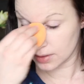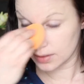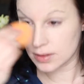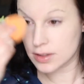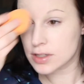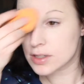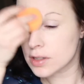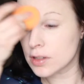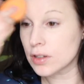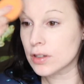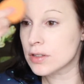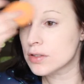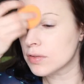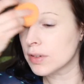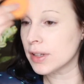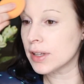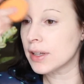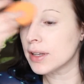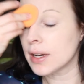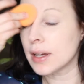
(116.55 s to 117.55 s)
just looks
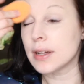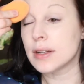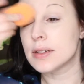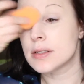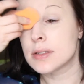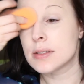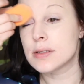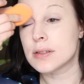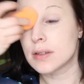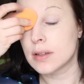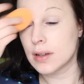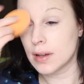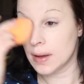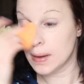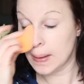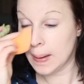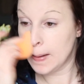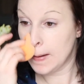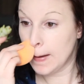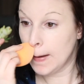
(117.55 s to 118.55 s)
really nice.
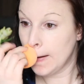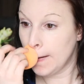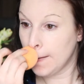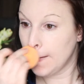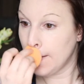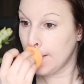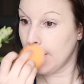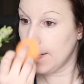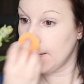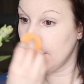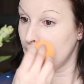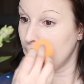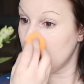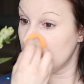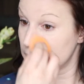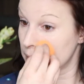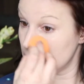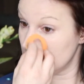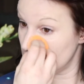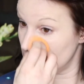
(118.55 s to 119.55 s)

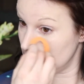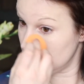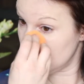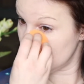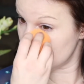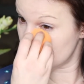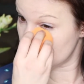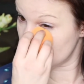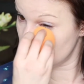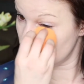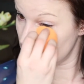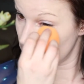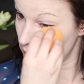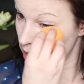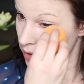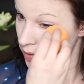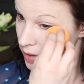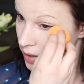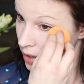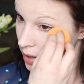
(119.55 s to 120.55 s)
So I'm going to try to
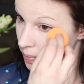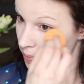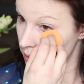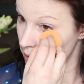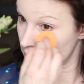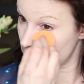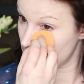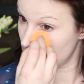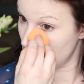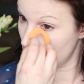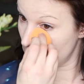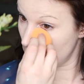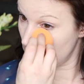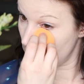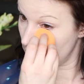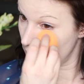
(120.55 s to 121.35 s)
hurry up here.